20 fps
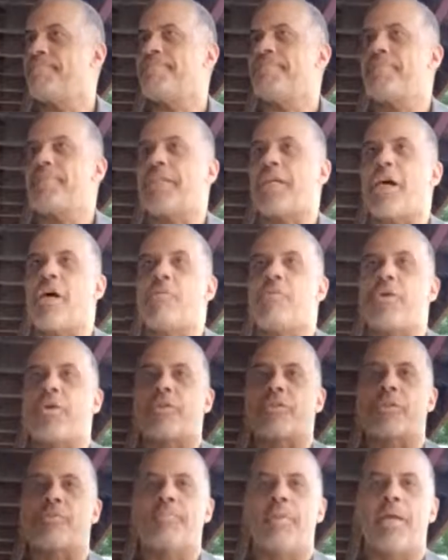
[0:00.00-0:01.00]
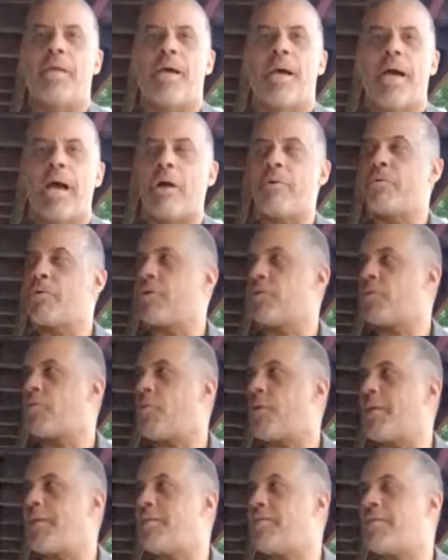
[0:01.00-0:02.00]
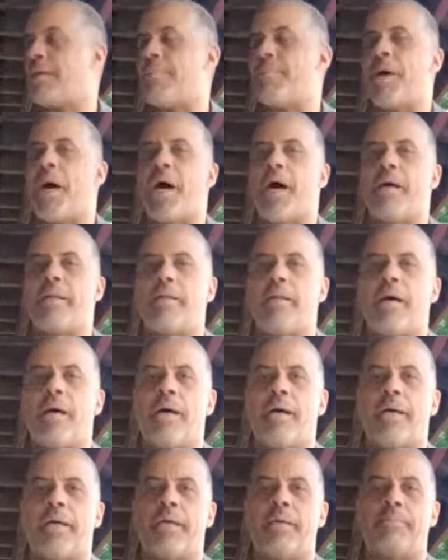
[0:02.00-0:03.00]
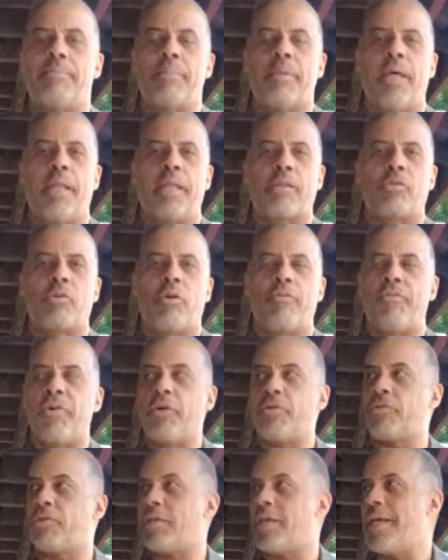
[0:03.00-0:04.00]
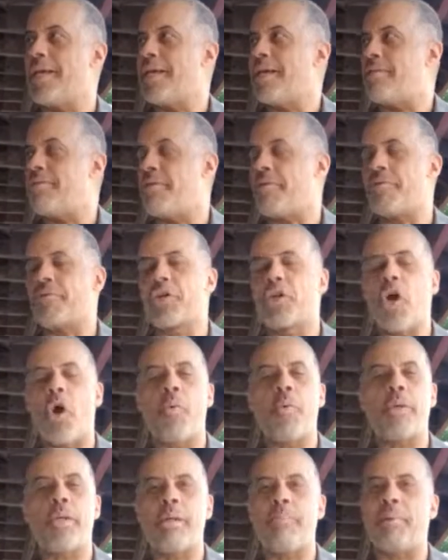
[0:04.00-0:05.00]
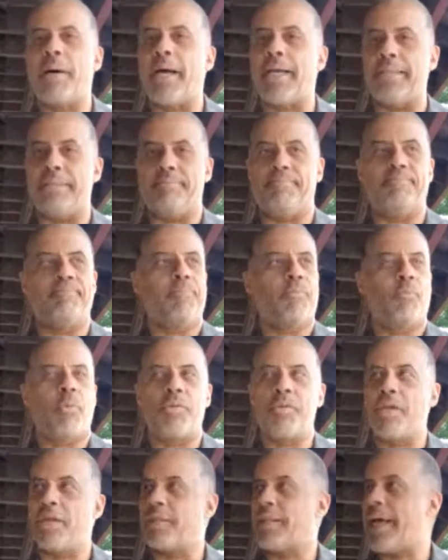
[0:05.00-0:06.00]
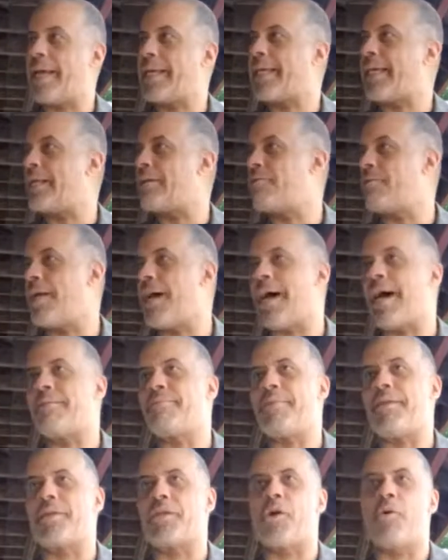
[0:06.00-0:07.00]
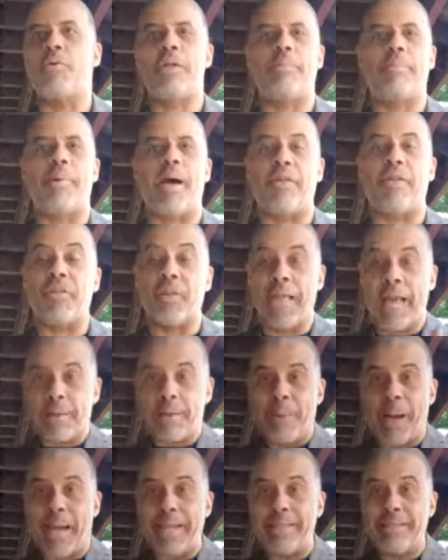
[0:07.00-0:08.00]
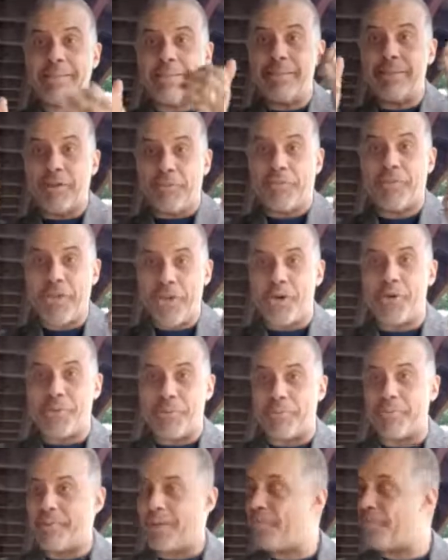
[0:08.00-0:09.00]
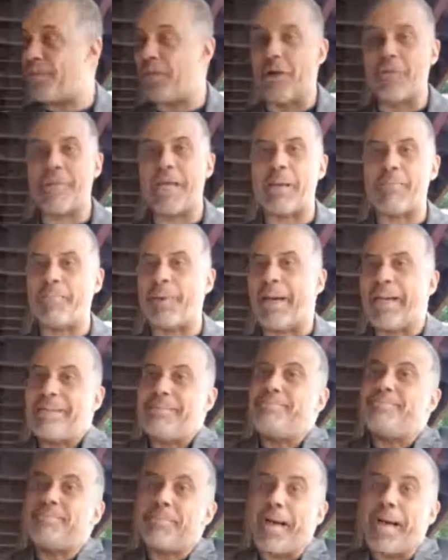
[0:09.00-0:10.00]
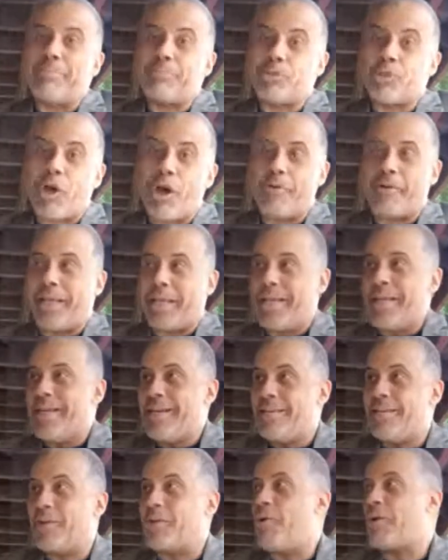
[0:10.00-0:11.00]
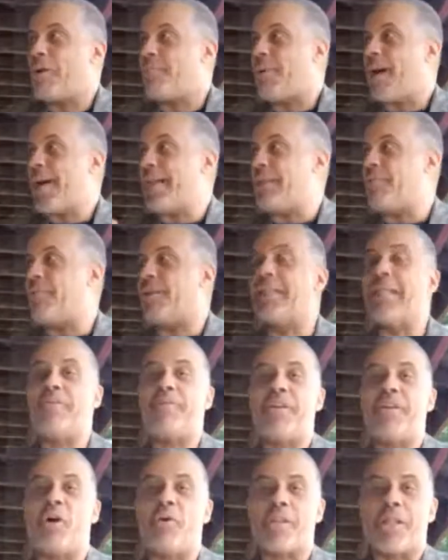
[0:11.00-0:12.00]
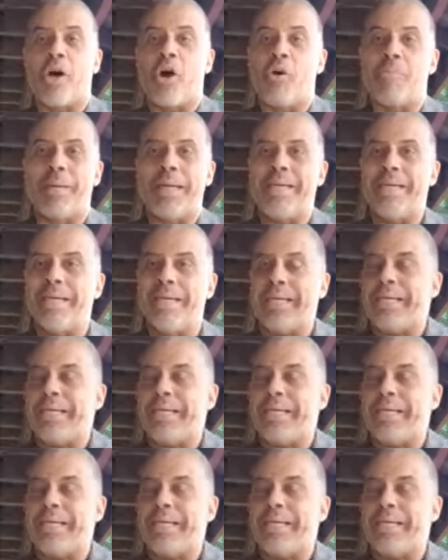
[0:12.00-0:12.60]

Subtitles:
That's how it works. Our 20 some odd electoral votes, they're going to Biden. Whether you like it or not, they're going to Biden. If you like Biden, good for you. If you don't like Biden, I'm sorry. They're going to Biden. If you live in Oklahoma,